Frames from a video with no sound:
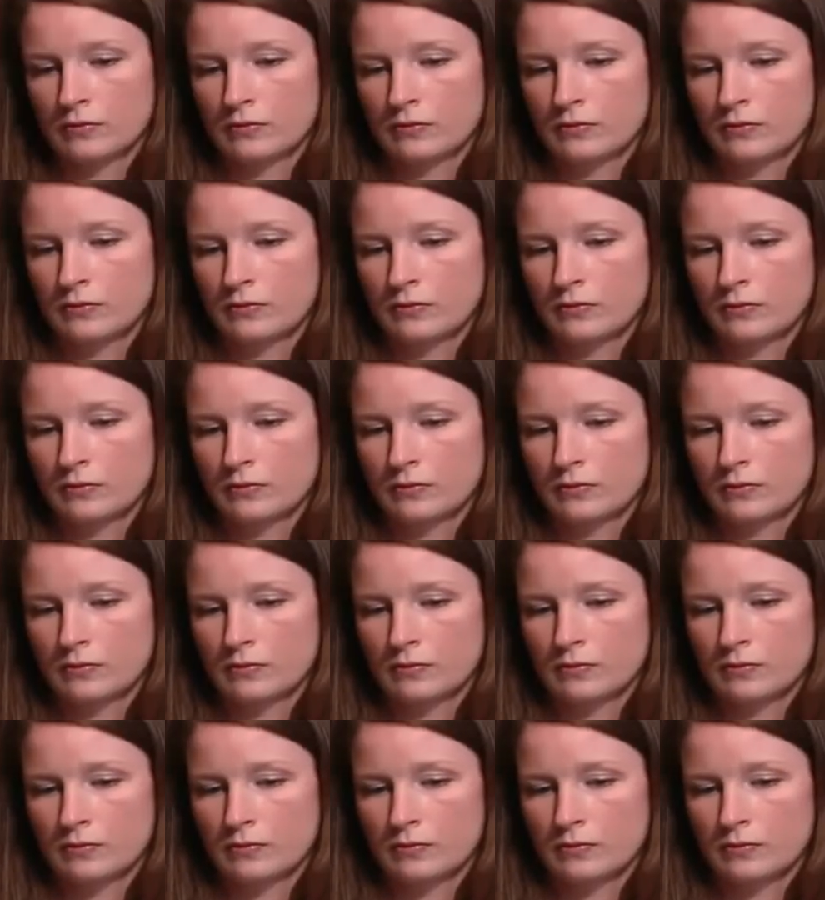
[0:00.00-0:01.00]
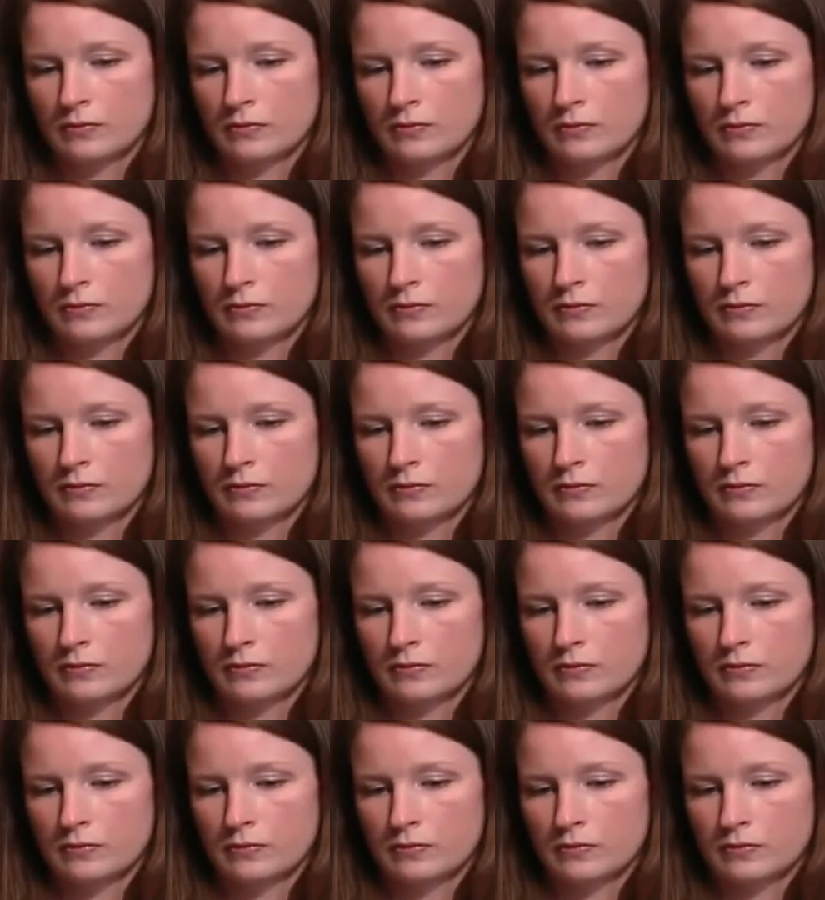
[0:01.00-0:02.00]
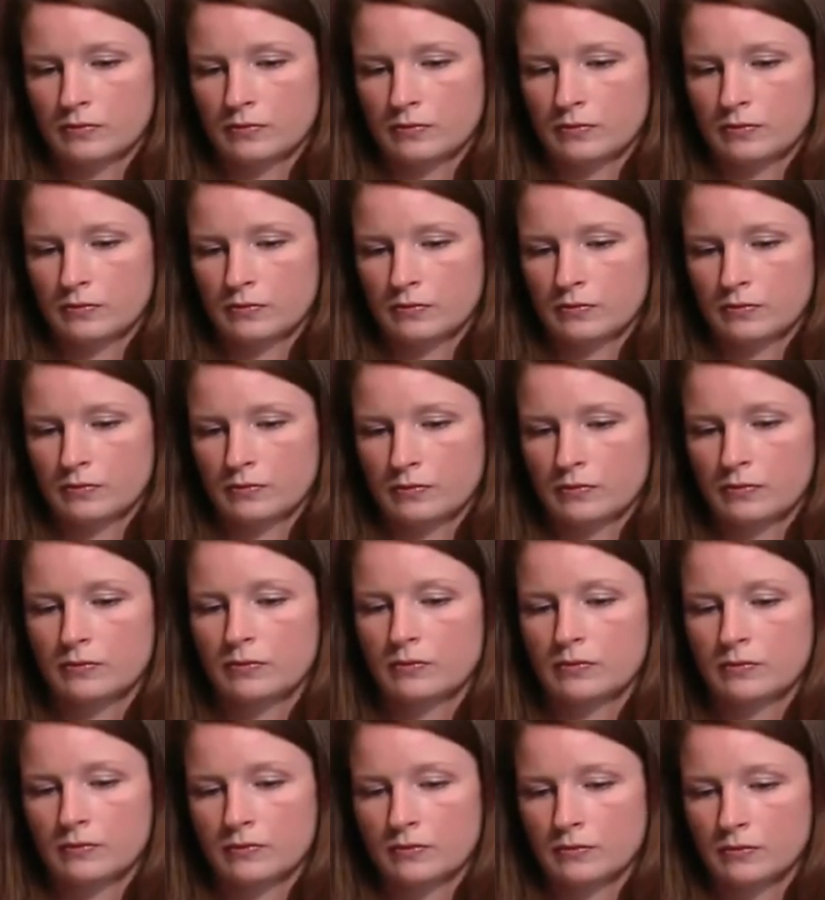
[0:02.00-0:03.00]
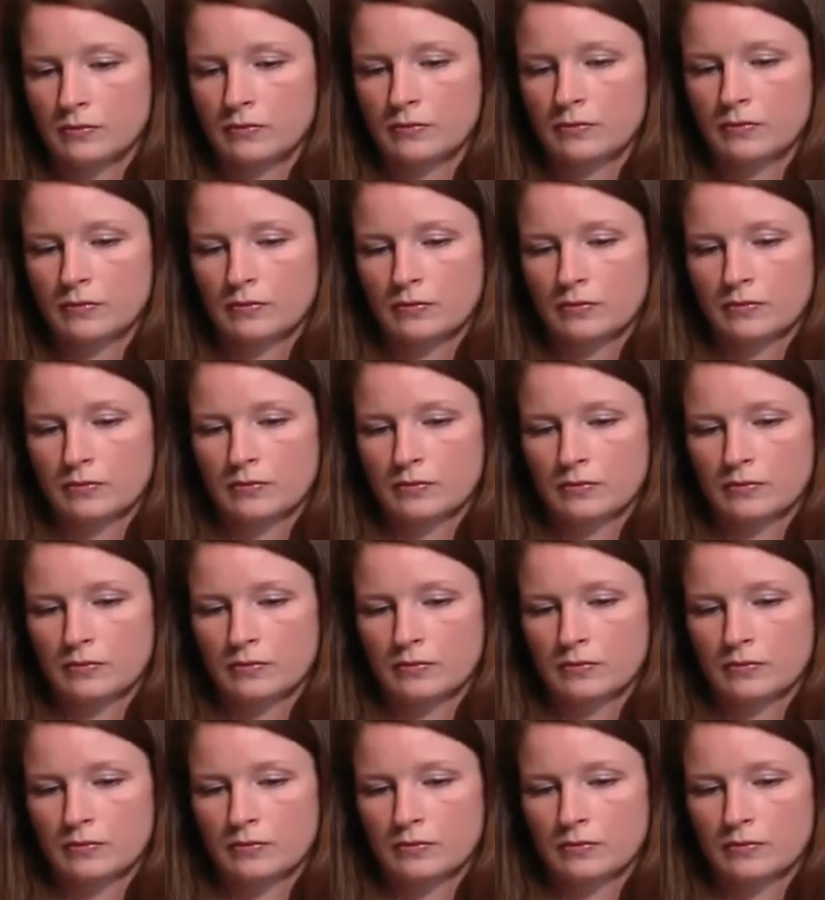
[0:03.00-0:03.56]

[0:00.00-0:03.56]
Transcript: The person shown says nothing.